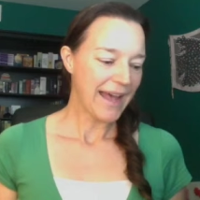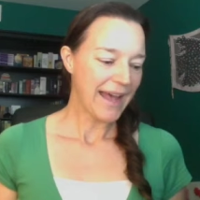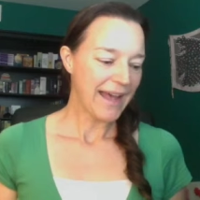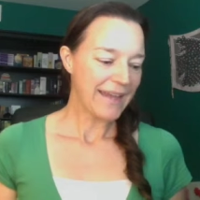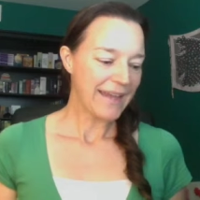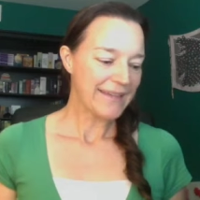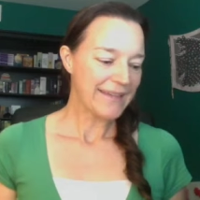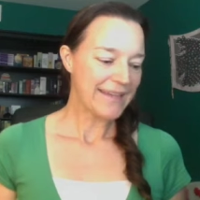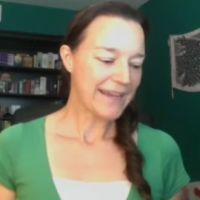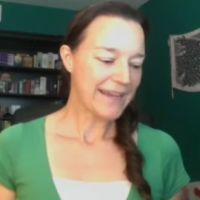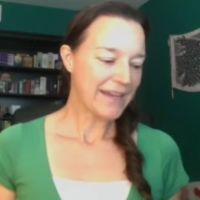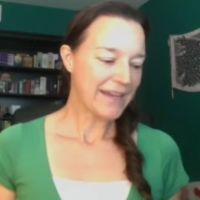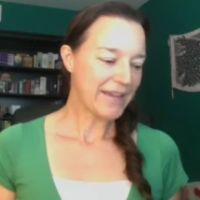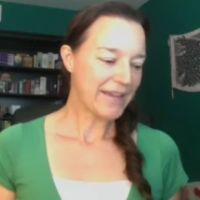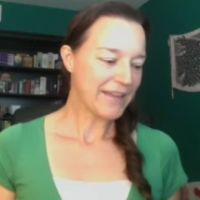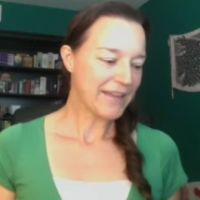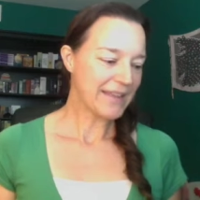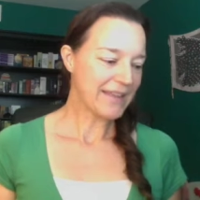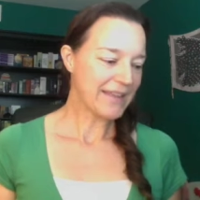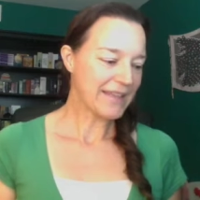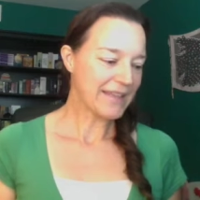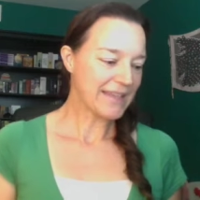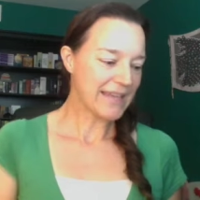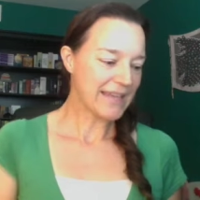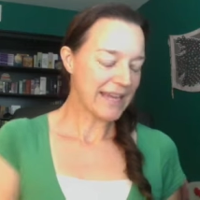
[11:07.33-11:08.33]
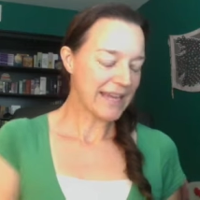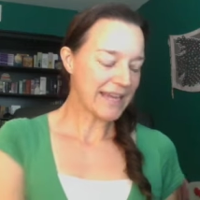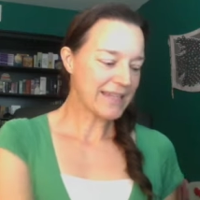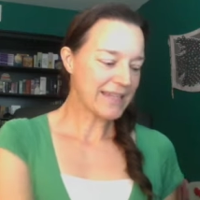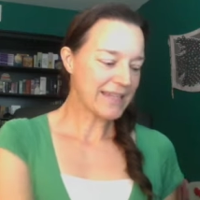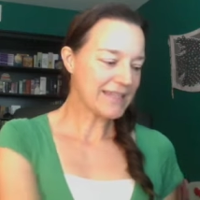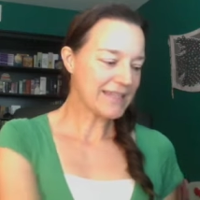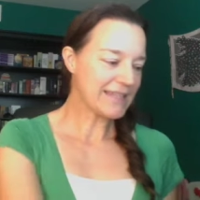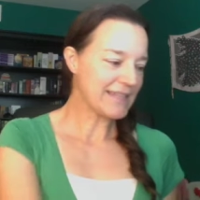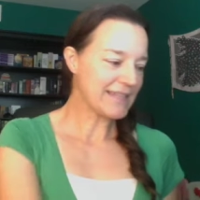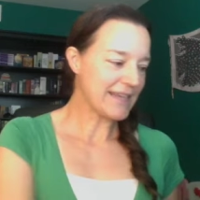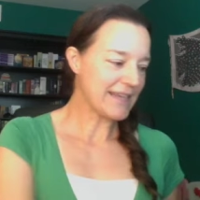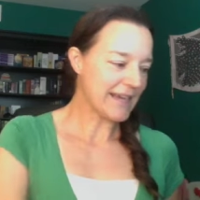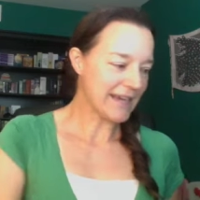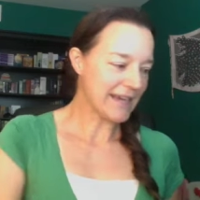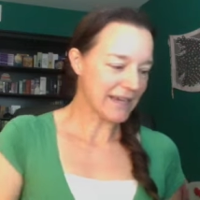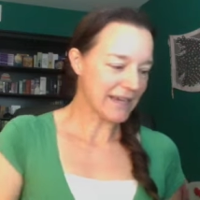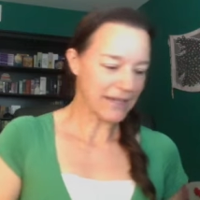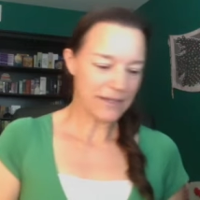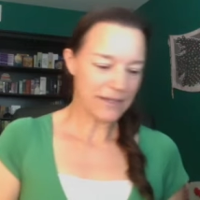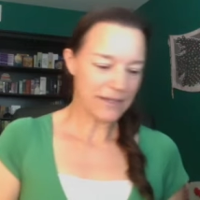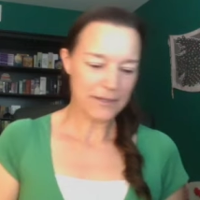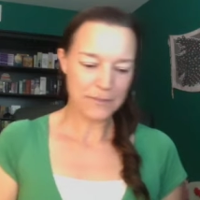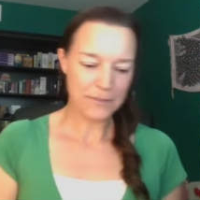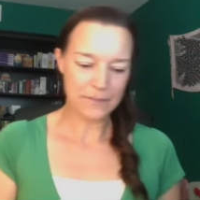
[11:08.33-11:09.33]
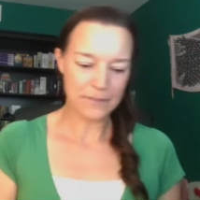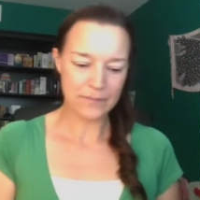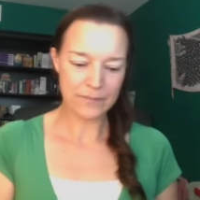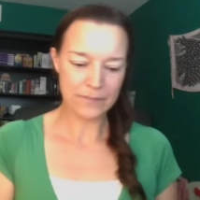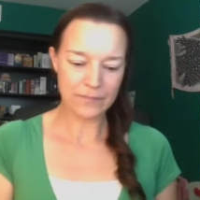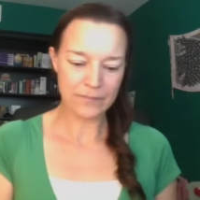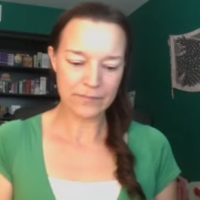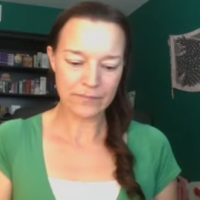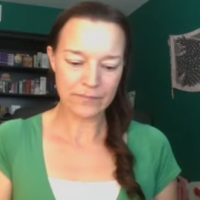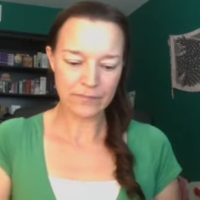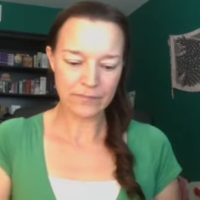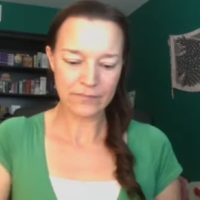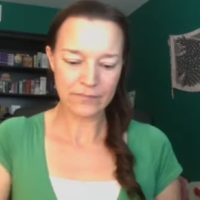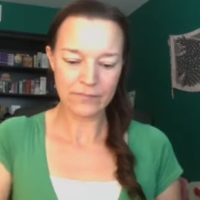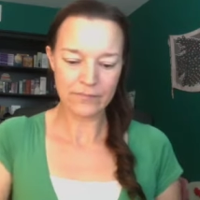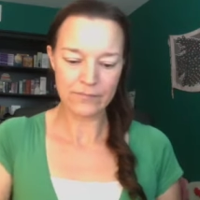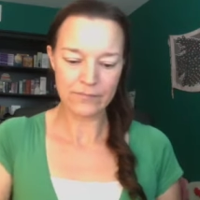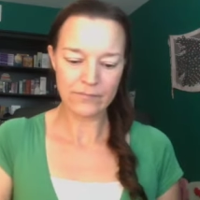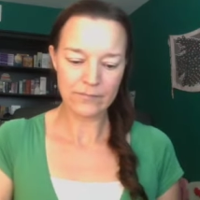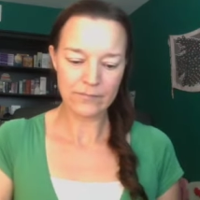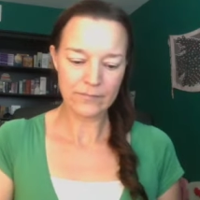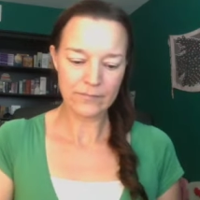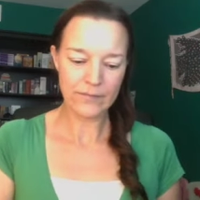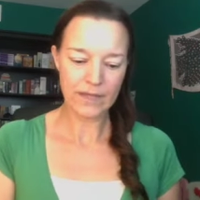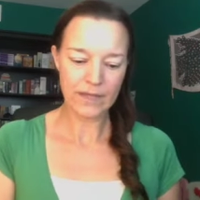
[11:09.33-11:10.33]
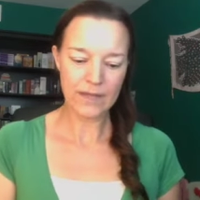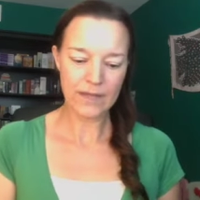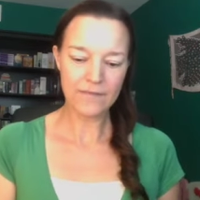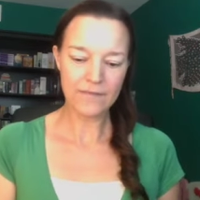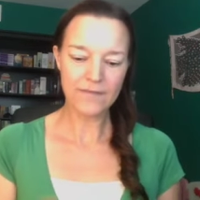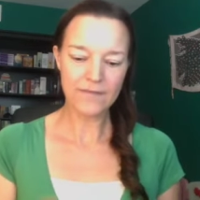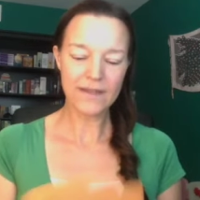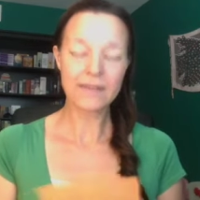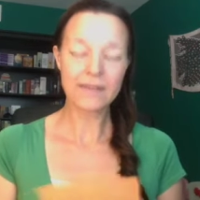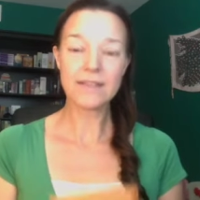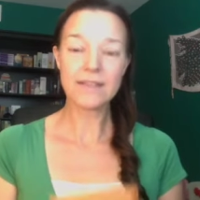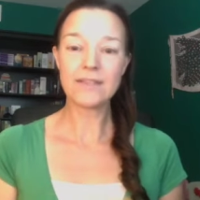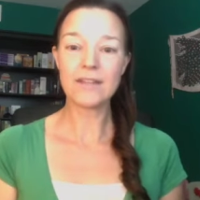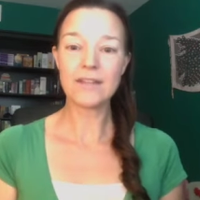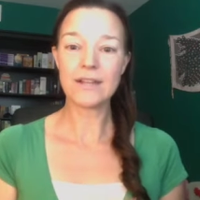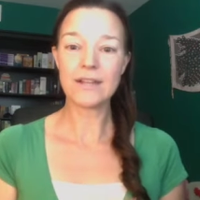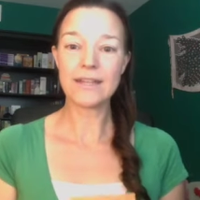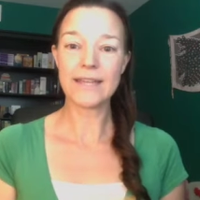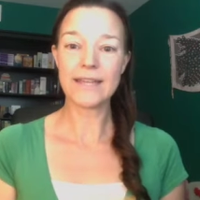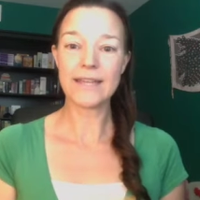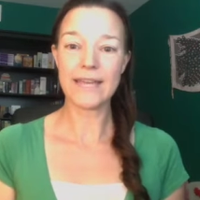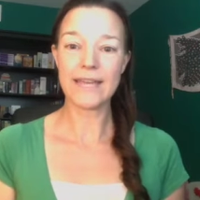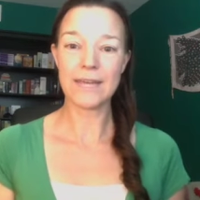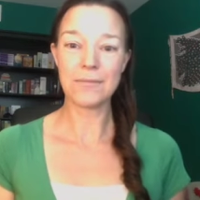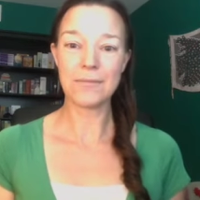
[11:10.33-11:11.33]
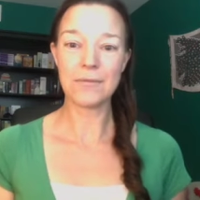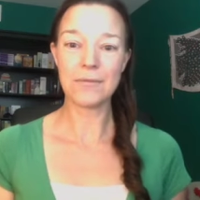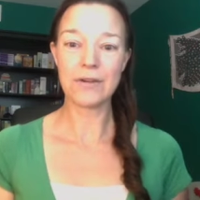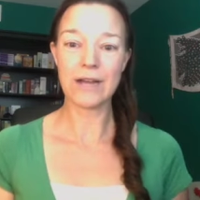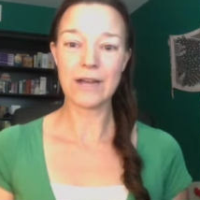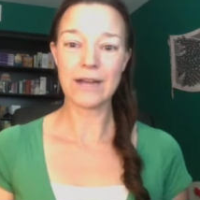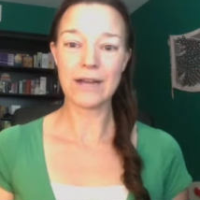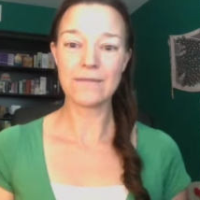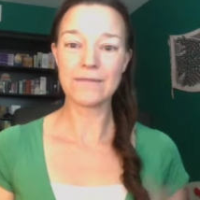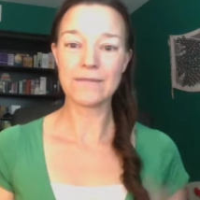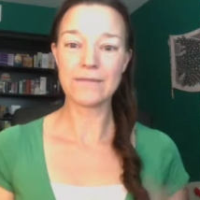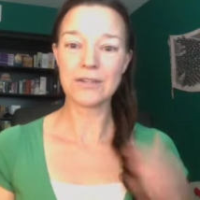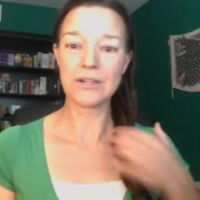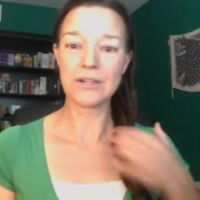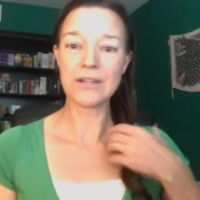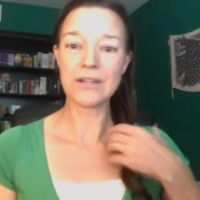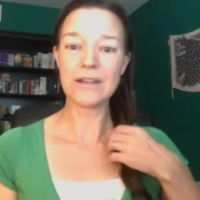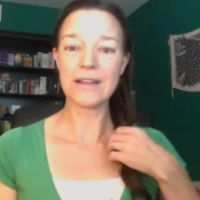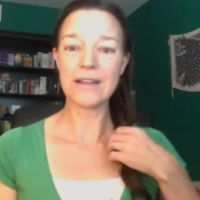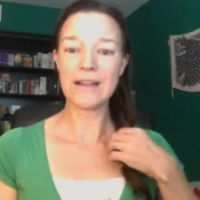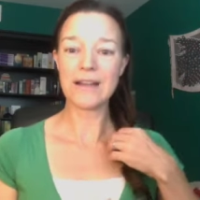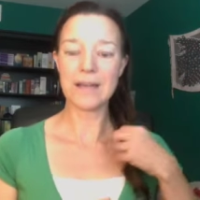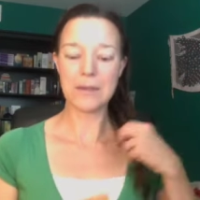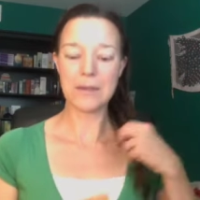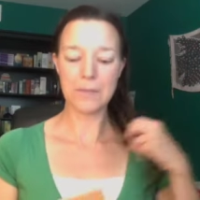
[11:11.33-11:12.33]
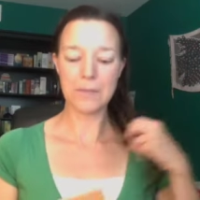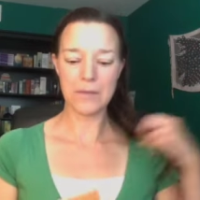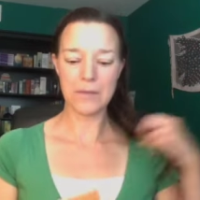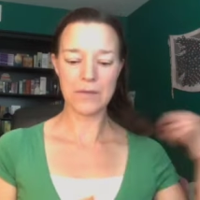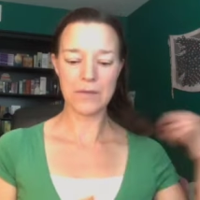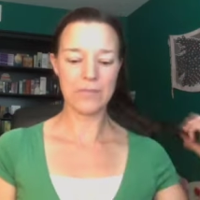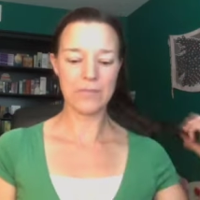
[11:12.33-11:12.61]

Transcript: Now, the next deck, I found this on Game Crafter um,